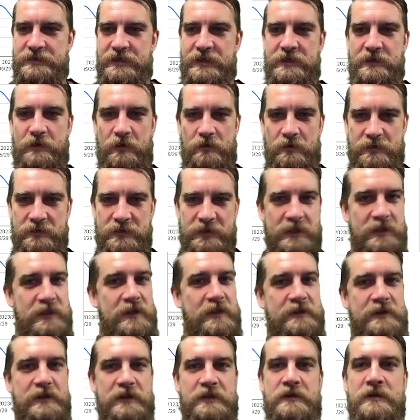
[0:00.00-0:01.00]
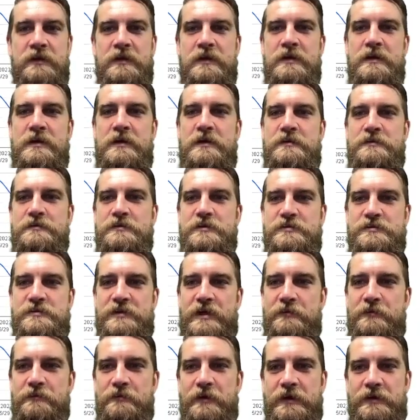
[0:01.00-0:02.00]
take hardly anything to
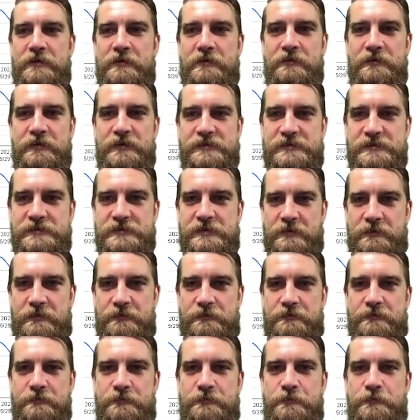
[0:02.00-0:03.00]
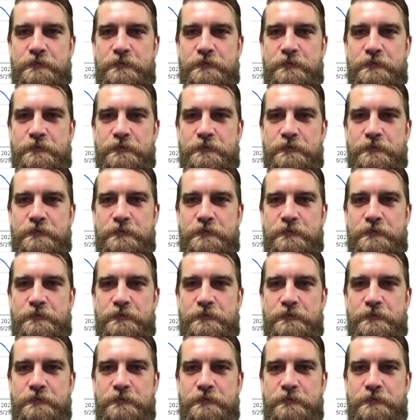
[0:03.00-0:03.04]
generate all this stuff.